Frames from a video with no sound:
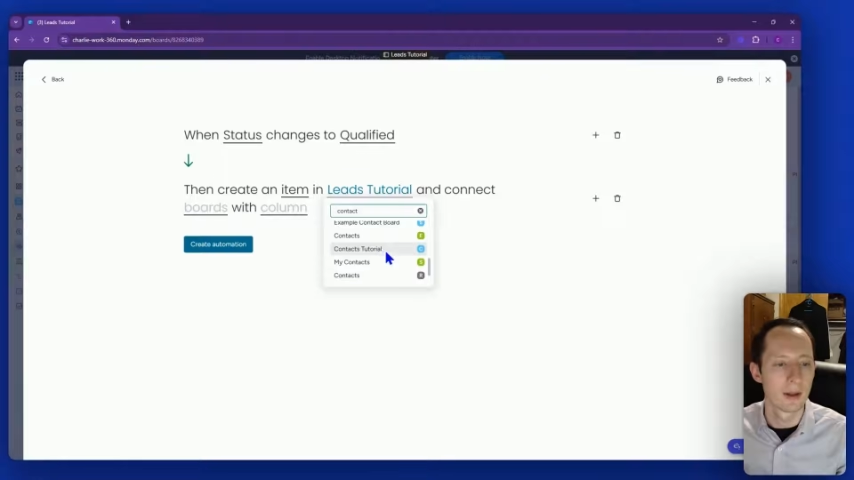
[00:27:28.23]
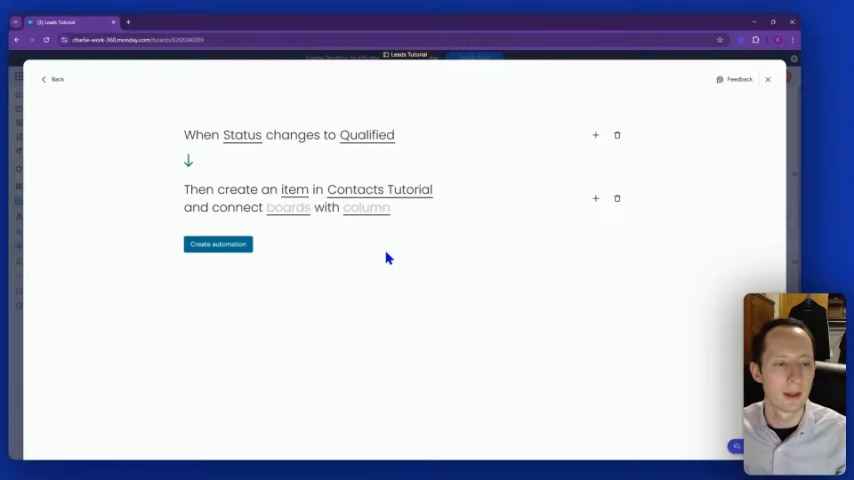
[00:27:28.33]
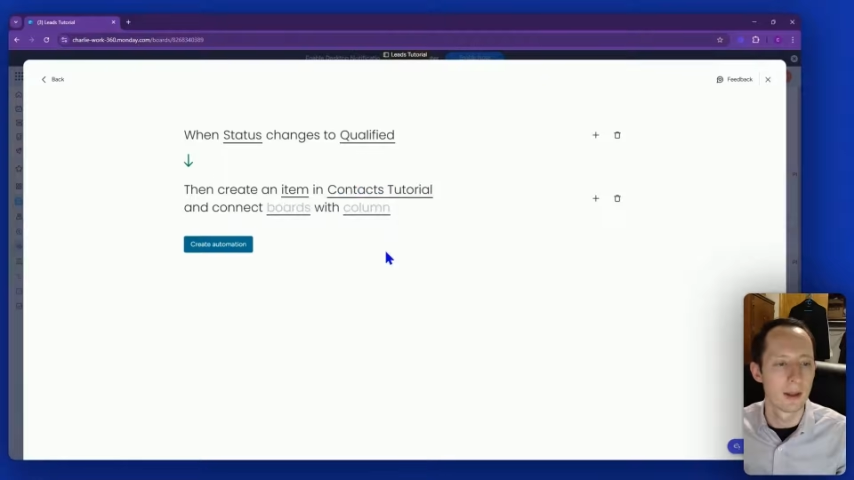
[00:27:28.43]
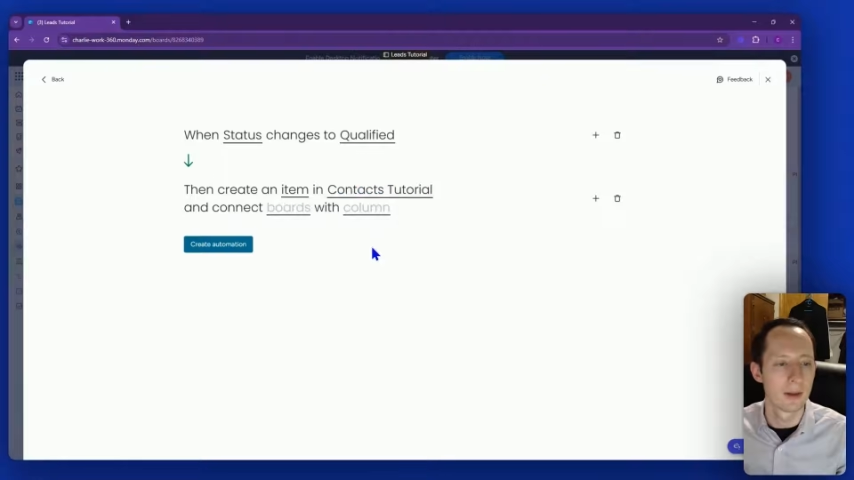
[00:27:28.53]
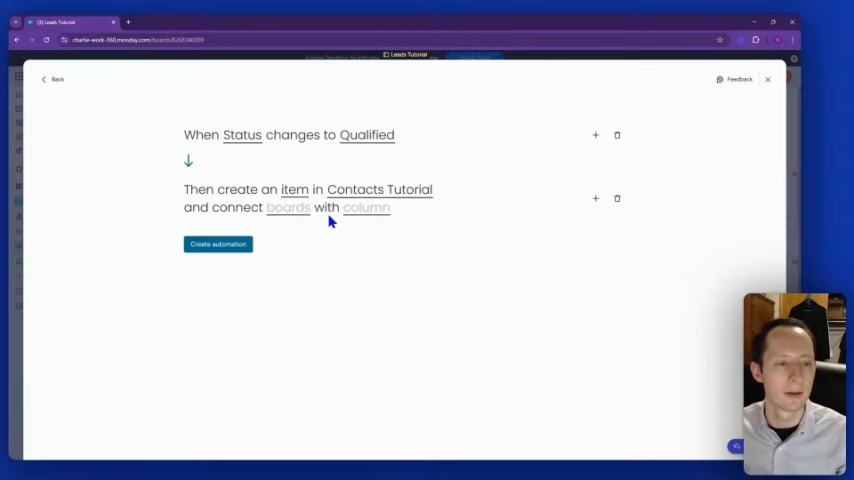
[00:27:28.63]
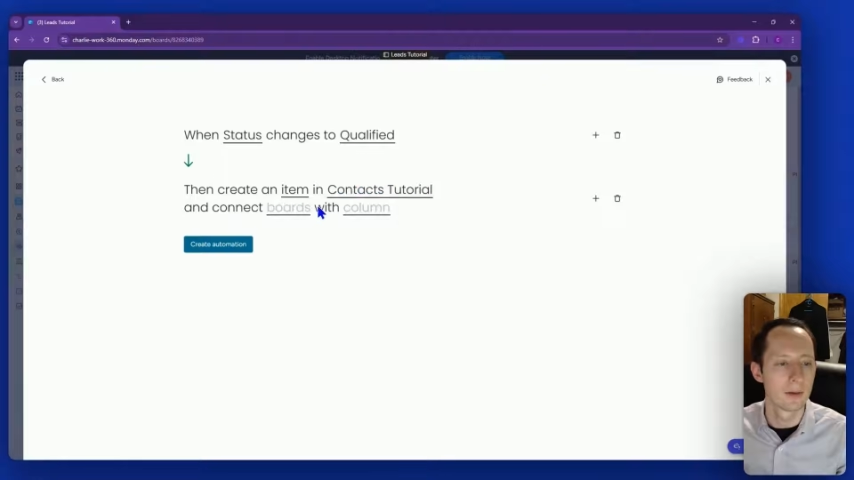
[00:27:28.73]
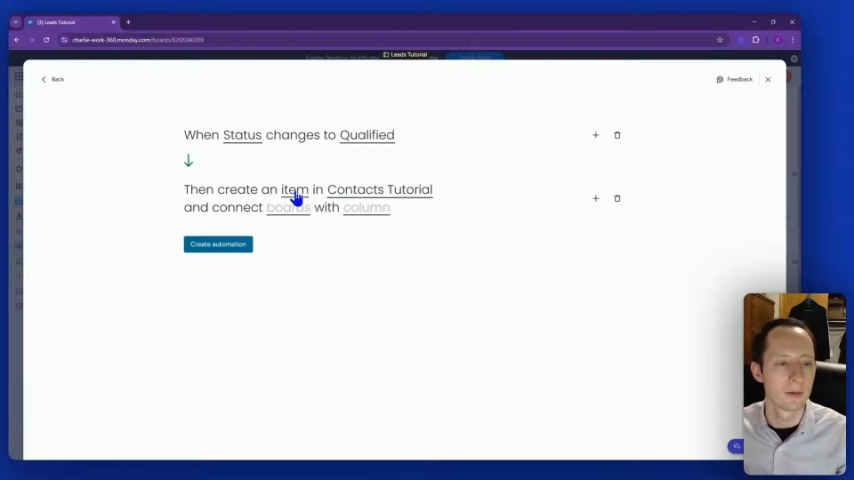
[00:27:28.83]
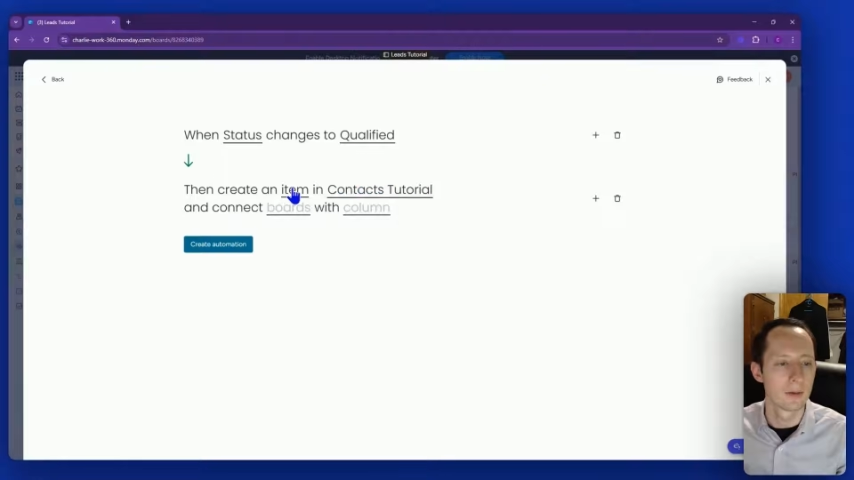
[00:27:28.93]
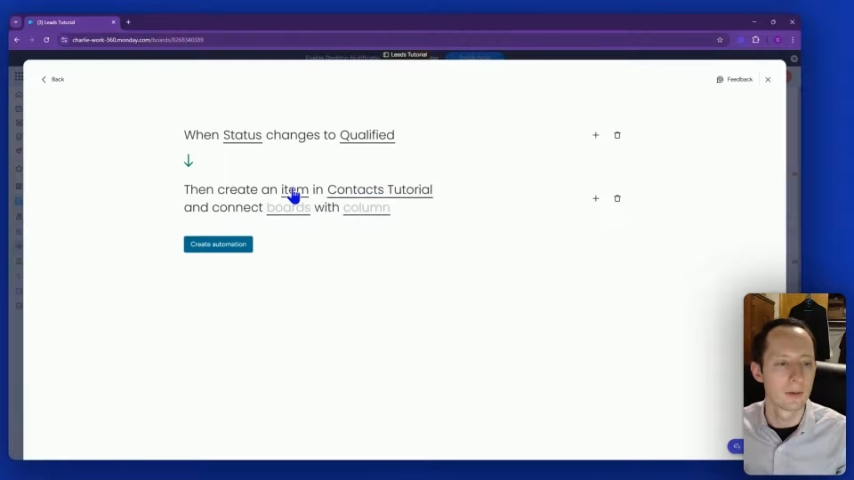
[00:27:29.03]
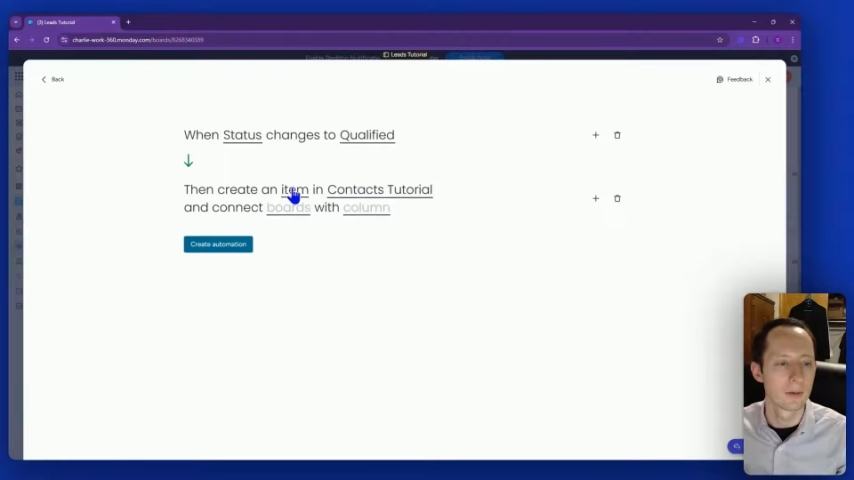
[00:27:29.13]
And
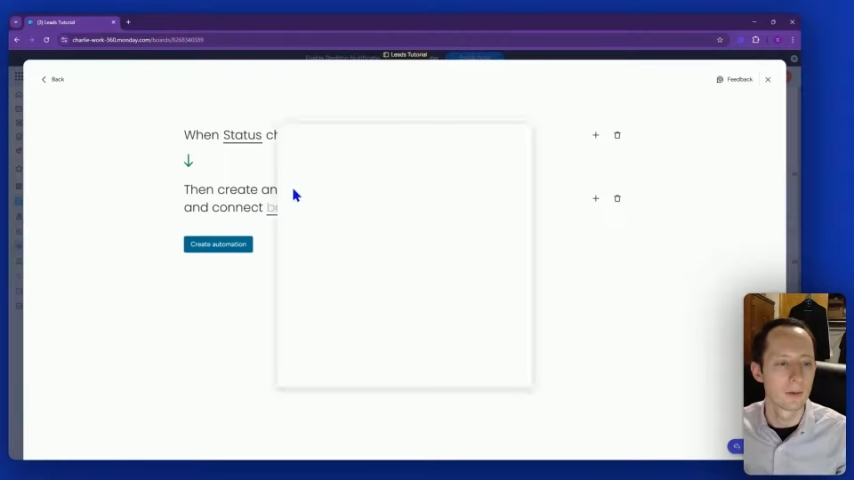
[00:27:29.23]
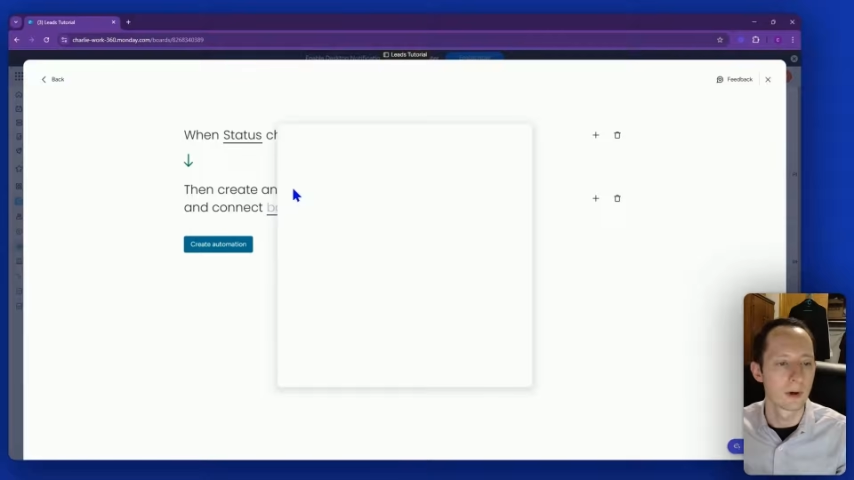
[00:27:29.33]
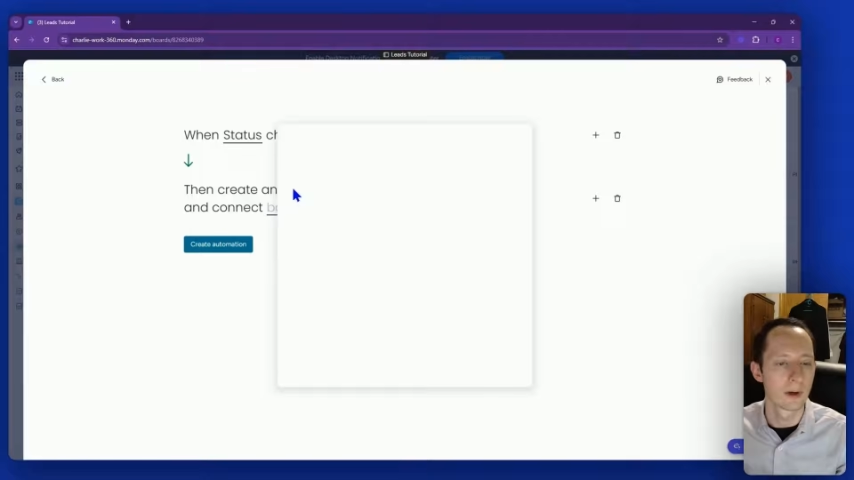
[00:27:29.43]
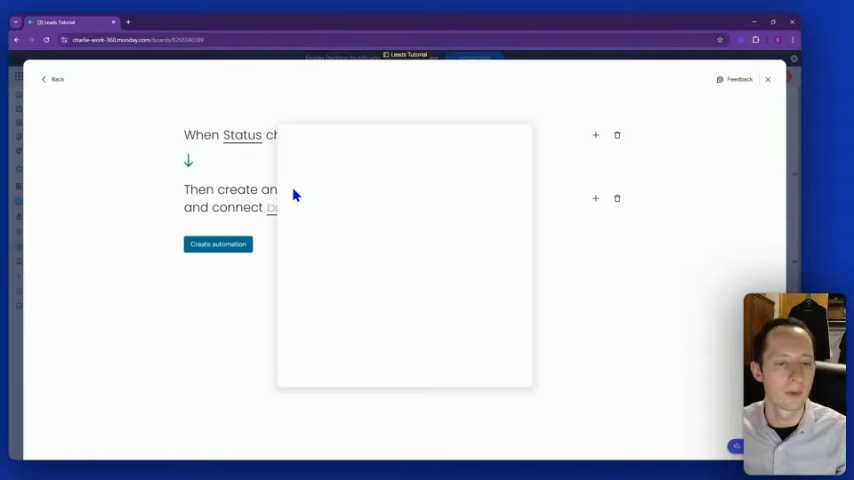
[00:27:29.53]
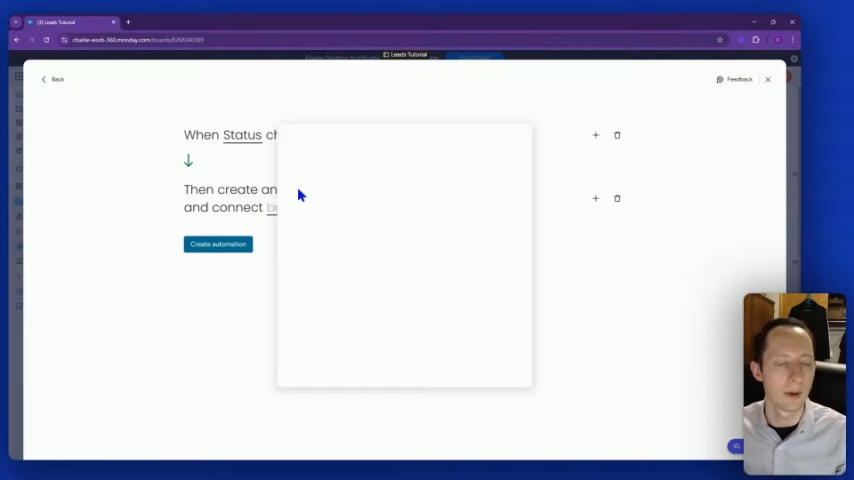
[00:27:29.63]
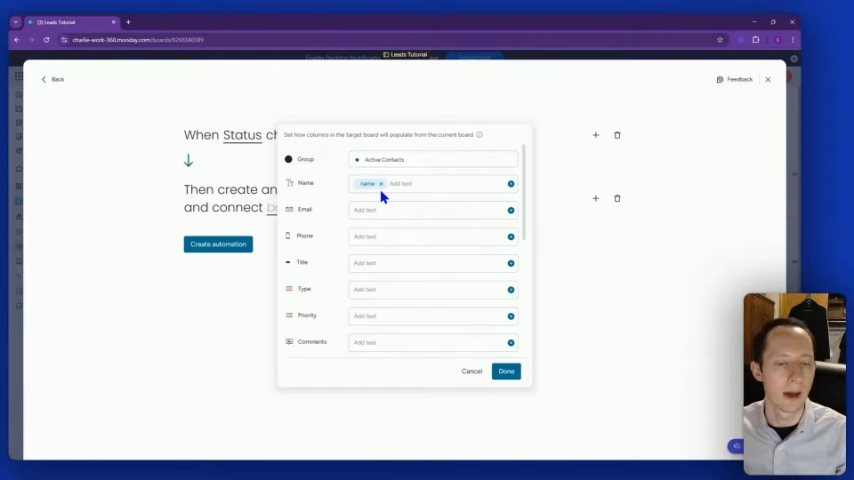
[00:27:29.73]
then we're going to